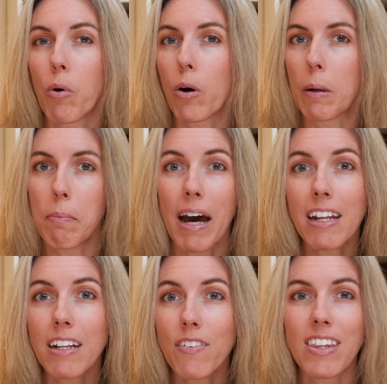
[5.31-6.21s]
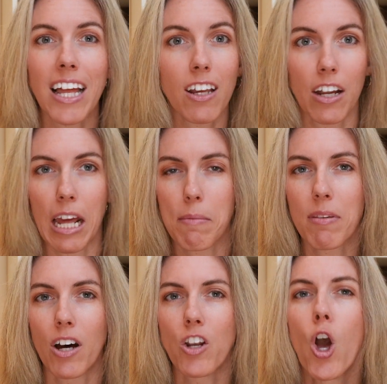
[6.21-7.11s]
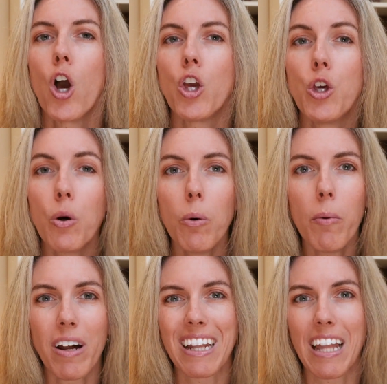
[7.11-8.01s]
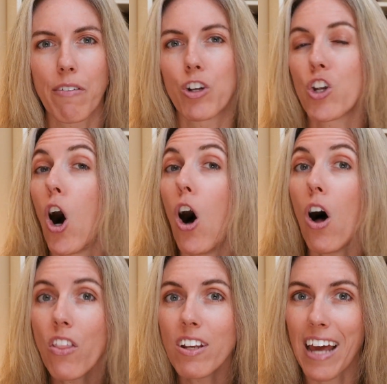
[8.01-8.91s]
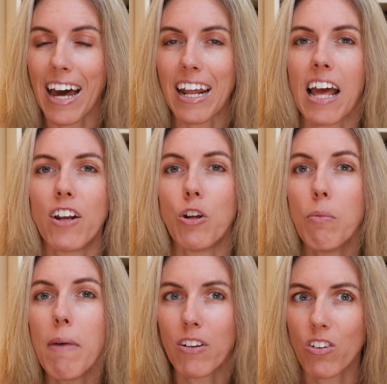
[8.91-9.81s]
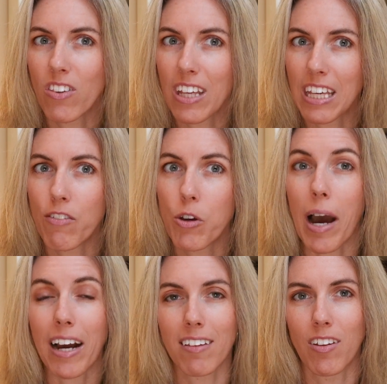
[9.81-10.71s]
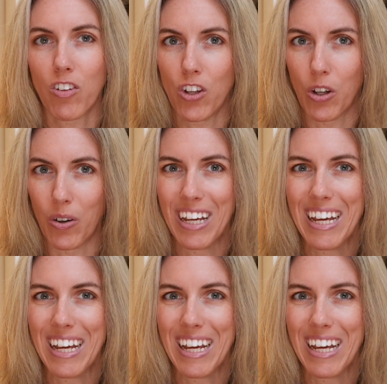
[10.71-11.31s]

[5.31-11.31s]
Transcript: more competitive selling on Amazon, you will want to leverage all the data and new metrics they give you access to.